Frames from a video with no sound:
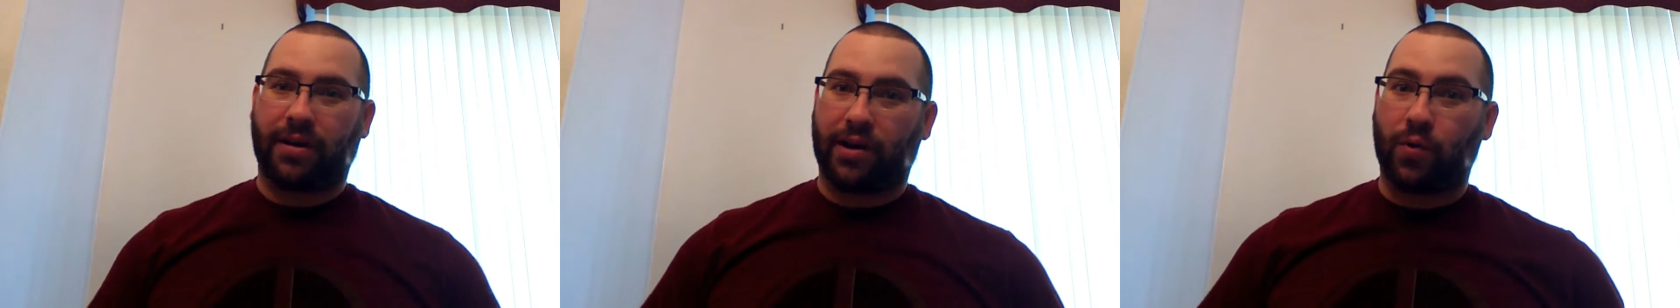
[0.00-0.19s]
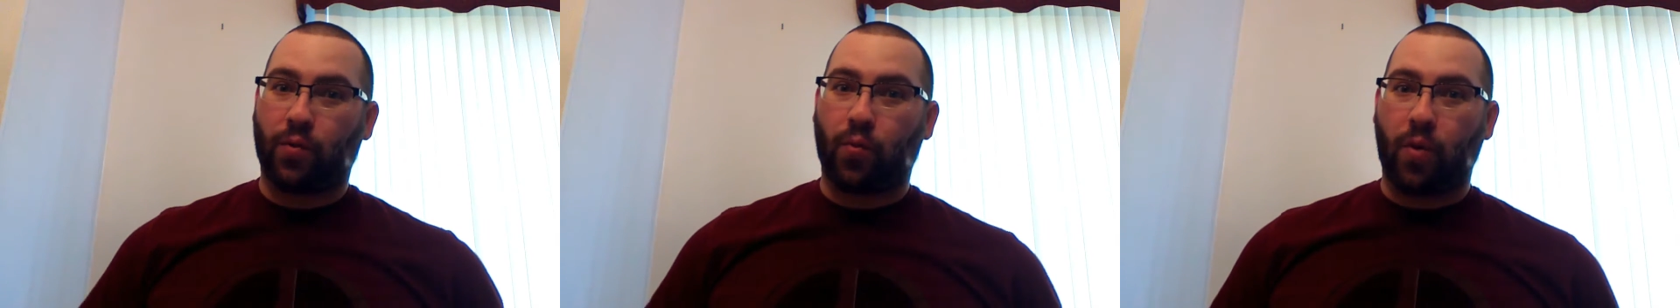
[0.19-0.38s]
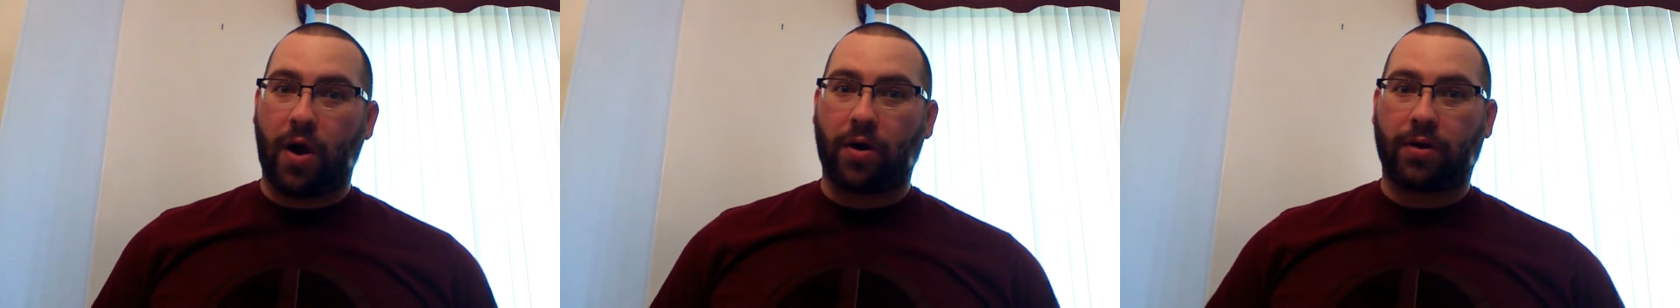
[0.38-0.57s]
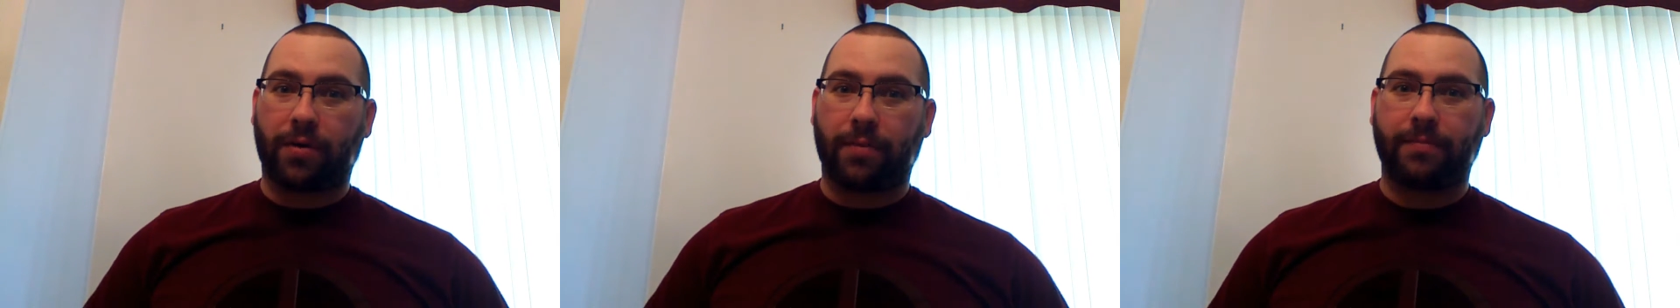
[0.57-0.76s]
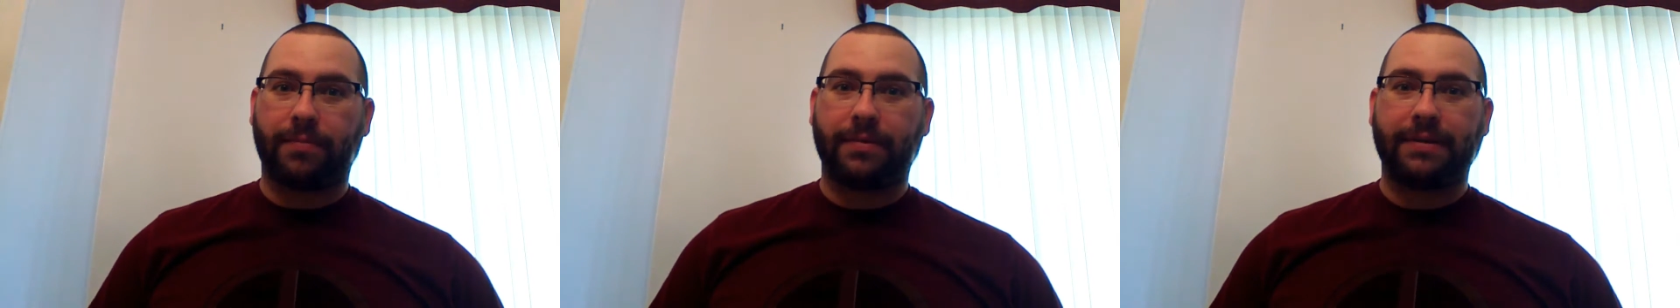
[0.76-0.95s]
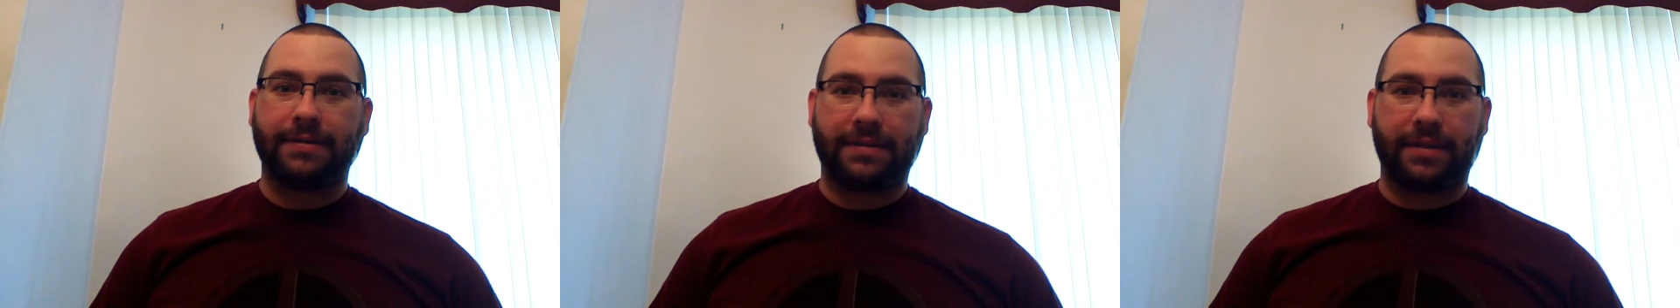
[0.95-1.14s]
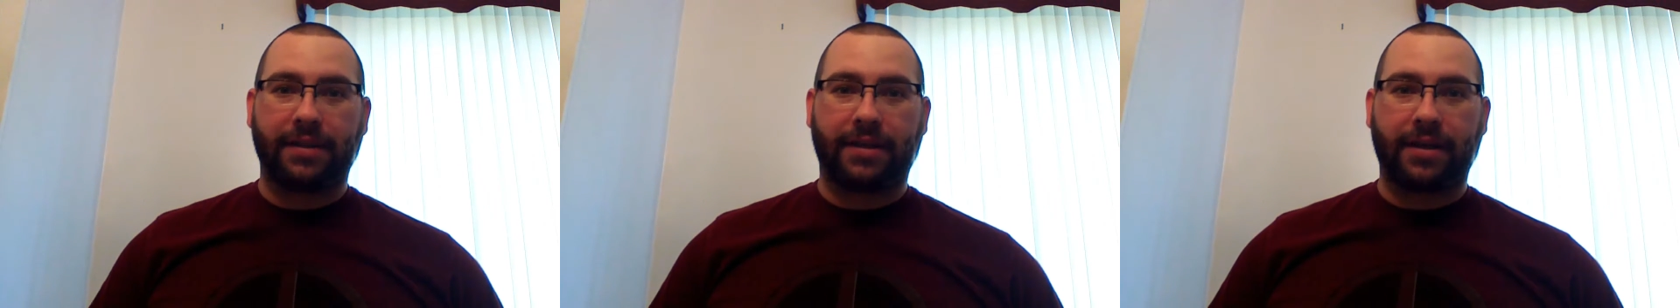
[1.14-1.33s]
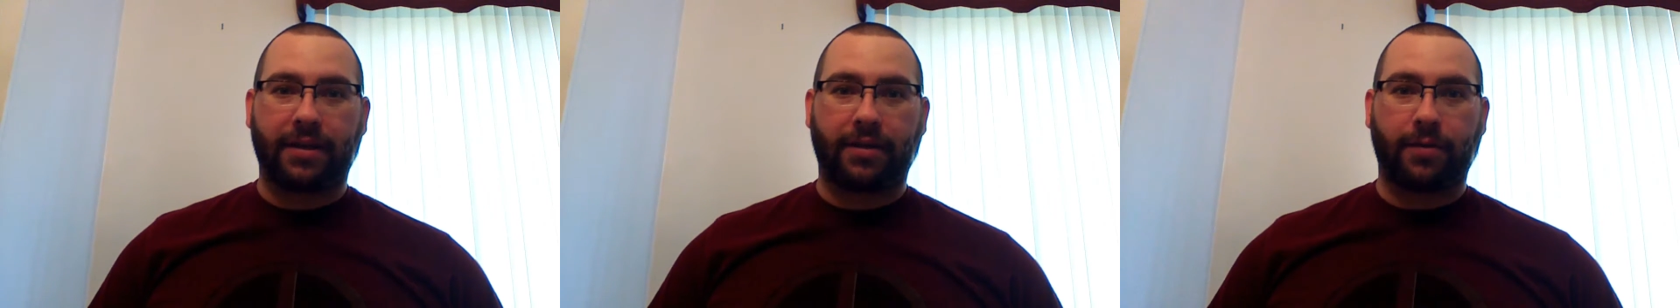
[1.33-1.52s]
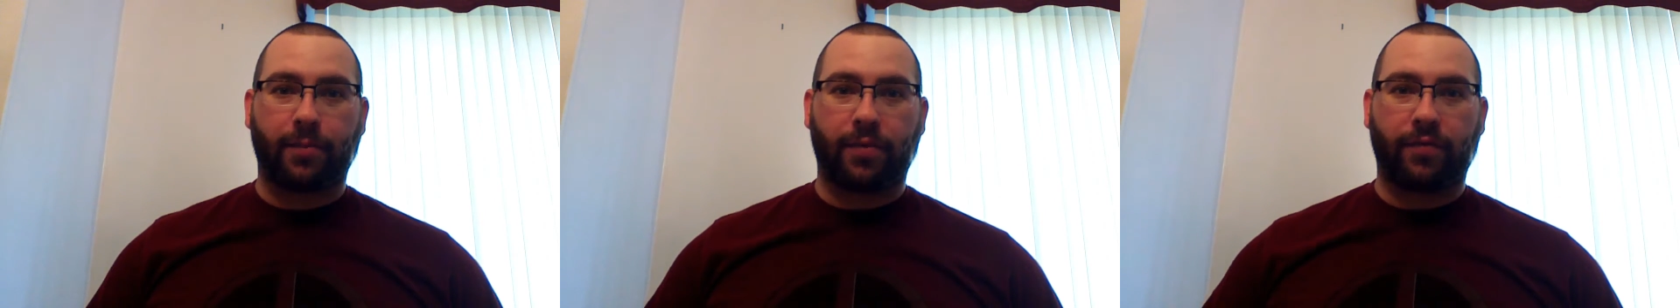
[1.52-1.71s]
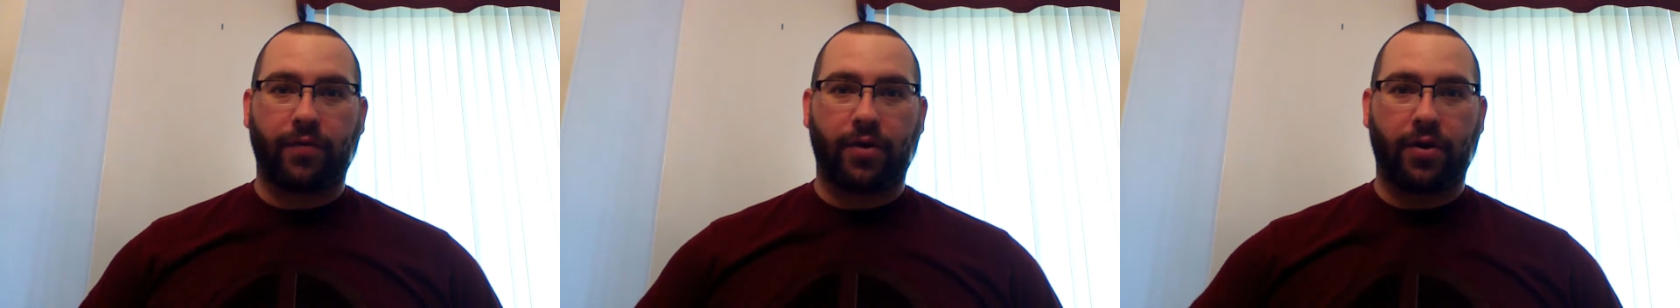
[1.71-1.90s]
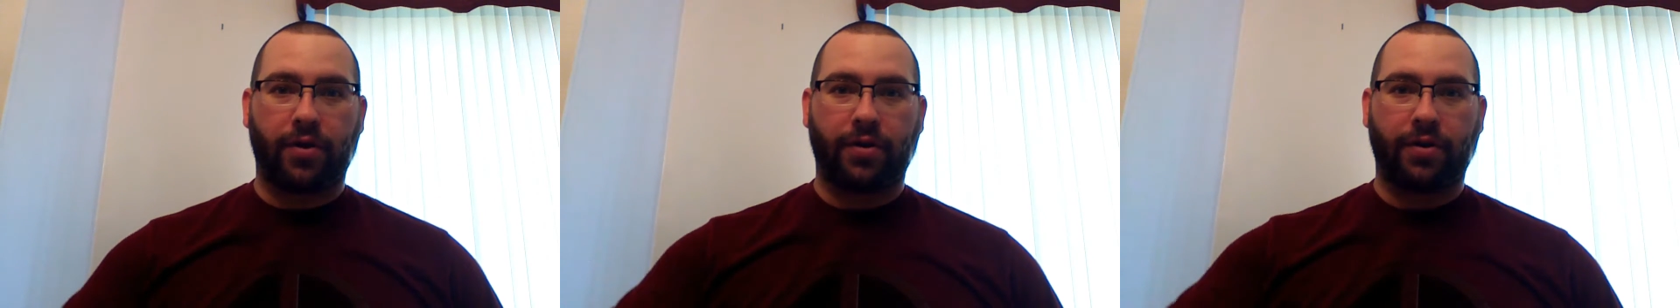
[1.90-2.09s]
and welcome to the Kingdom of
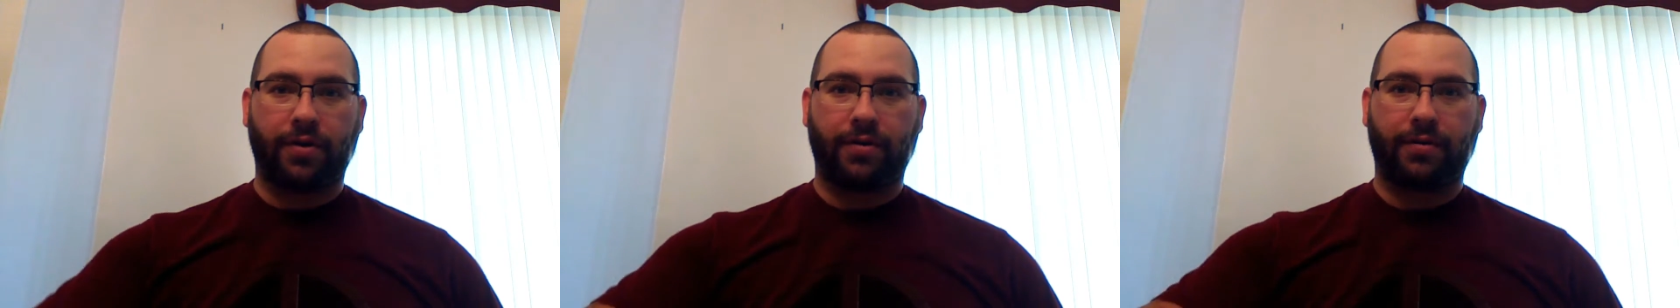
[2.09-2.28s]
Nerd.